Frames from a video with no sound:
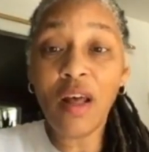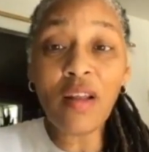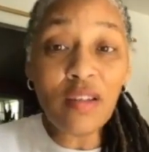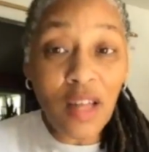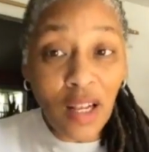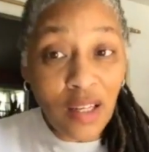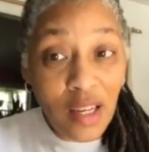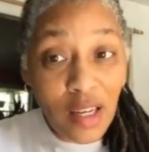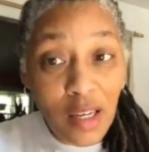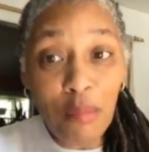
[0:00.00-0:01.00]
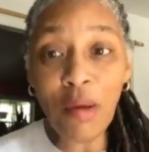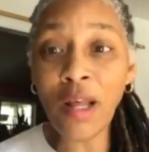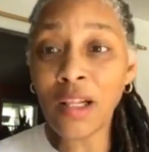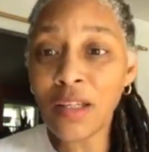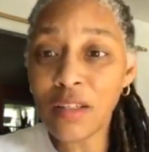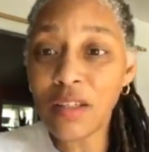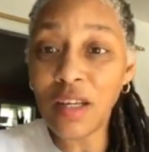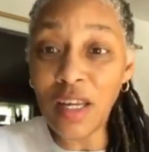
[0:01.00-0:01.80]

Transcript: a delicately balanced